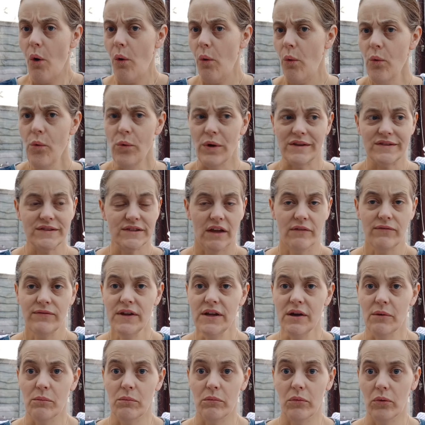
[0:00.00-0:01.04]
oh, it's lovely
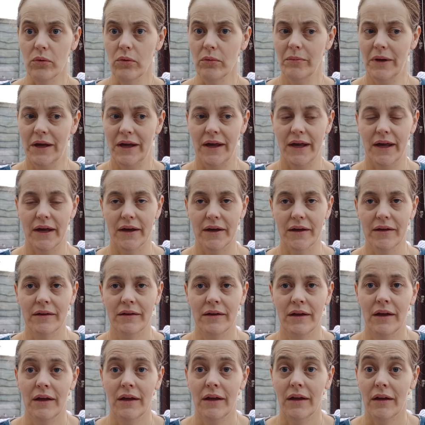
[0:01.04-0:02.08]
and warm here.
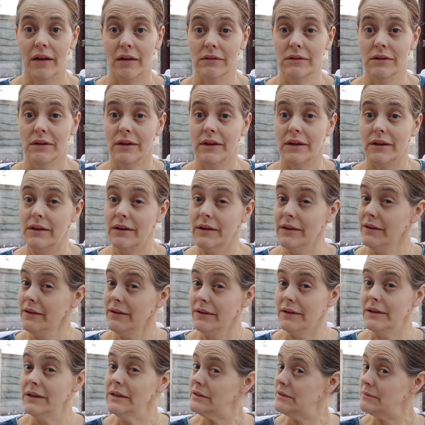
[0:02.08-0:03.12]
And you're like, yeah,
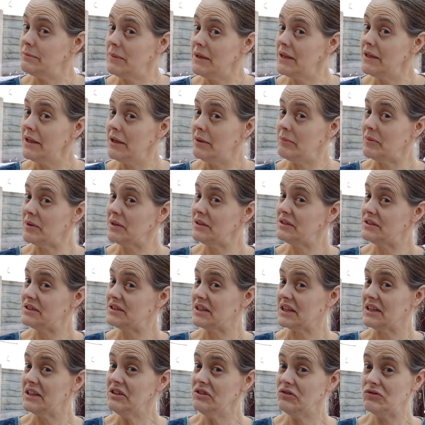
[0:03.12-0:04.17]
it's making my
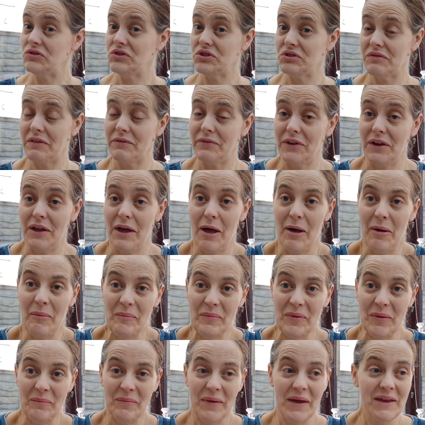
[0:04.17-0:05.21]
skin shrivel
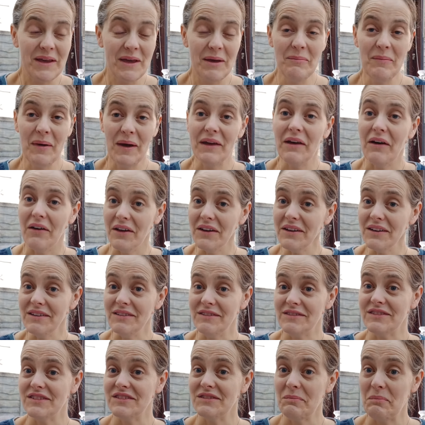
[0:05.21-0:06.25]
up, making my
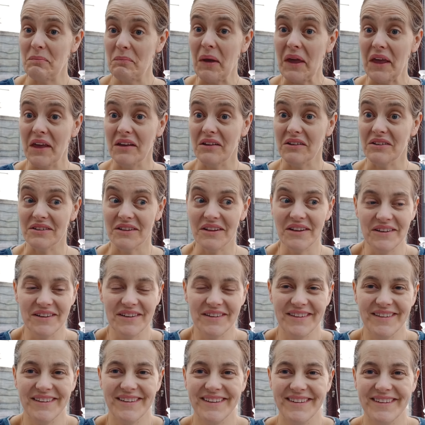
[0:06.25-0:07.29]
eyes peel,
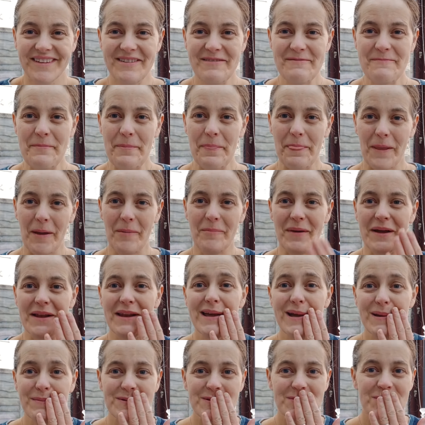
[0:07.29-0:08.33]
my
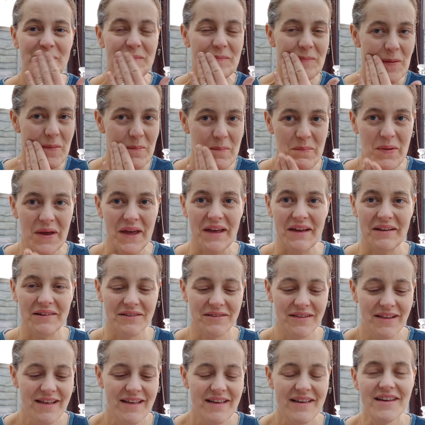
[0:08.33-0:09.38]
lips
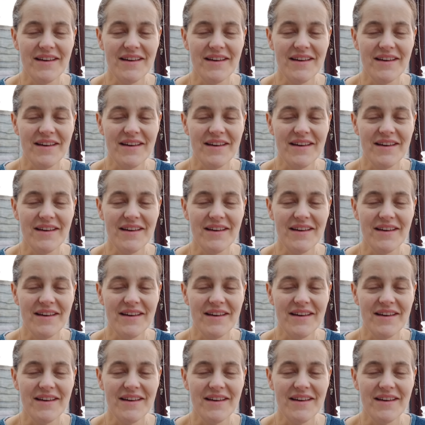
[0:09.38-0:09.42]
peel.